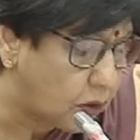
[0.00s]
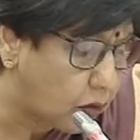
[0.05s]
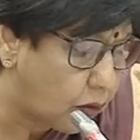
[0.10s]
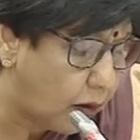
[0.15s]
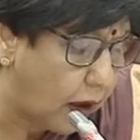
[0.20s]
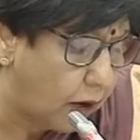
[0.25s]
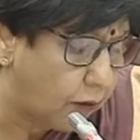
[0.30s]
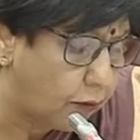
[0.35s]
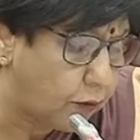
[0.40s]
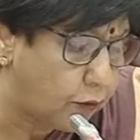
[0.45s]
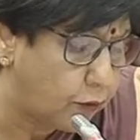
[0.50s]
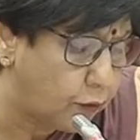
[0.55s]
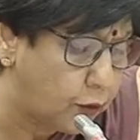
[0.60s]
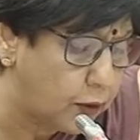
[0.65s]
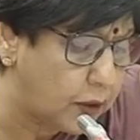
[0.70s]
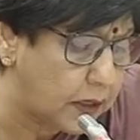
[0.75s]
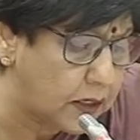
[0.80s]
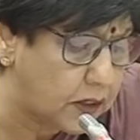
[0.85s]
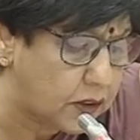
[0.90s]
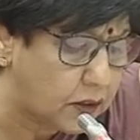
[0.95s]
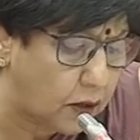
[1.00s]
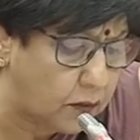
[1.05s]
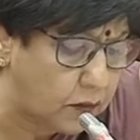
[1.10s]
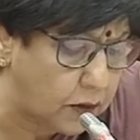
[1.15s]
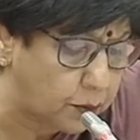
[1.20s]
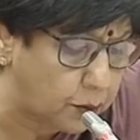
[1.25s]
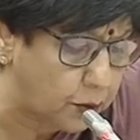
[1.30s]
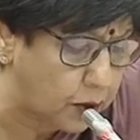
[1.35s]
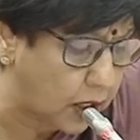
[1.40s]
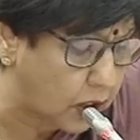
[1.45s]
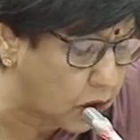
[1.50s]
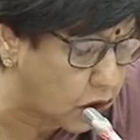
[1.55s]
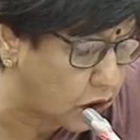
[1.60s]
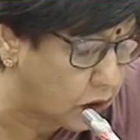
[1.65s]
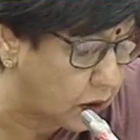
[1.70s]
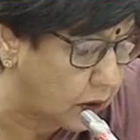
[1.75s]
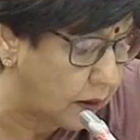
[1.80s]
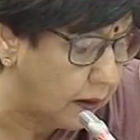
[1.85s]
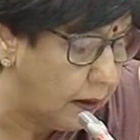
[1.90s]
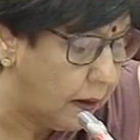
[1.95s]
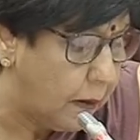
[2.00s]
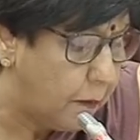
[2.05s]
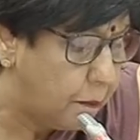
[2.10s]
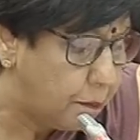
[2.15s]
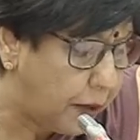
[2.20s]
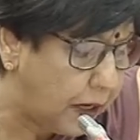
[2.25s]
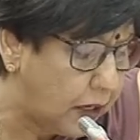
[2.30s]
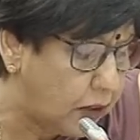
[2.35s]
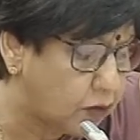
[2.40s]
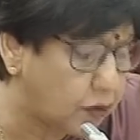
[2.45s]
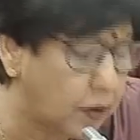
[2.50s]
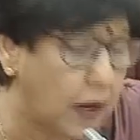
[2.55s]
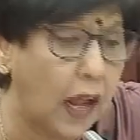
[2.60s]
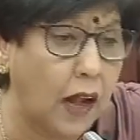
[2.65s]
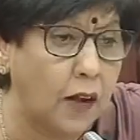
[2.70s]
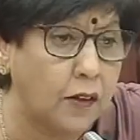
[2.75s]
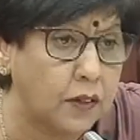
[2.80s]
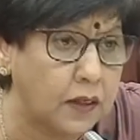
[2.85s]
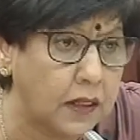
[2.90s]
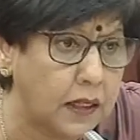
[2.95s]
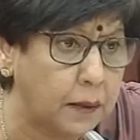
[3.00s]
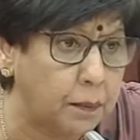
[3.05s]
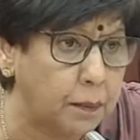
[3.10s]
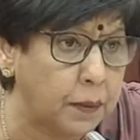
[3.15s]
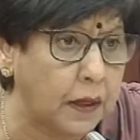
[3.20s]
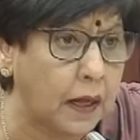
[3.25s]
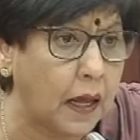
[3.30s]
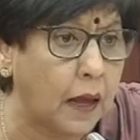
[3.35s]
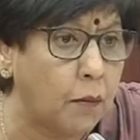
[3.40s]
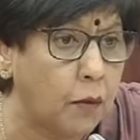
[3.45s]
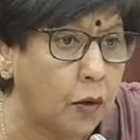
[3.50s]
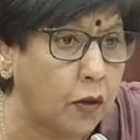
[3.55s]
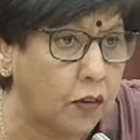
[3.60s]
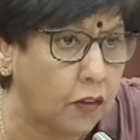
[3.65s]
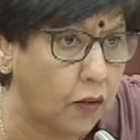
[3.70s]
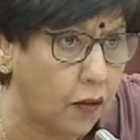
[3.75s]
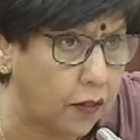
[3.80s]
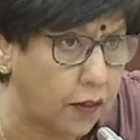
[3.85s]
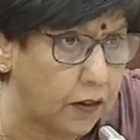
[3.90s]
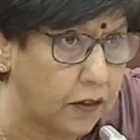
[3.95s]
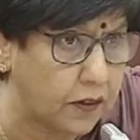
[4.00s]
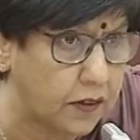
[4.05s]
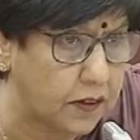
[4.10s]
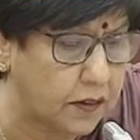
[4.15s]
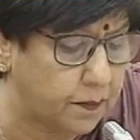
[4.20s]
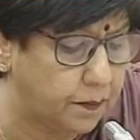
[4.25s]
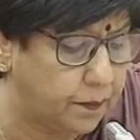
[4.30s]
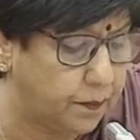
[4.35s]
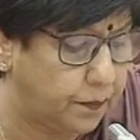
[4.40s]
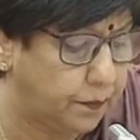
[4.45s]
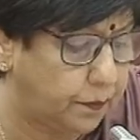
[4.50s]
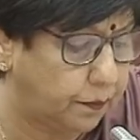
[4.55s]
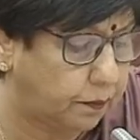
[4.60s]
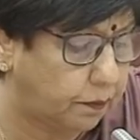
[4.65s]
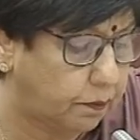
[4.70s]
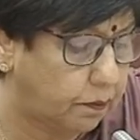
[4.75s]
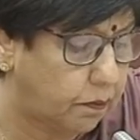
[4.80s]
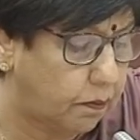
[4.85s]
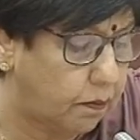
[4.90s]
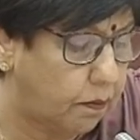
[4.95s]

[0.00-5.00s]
art and craft, food and service production, pastry, housekeeping, amongst others.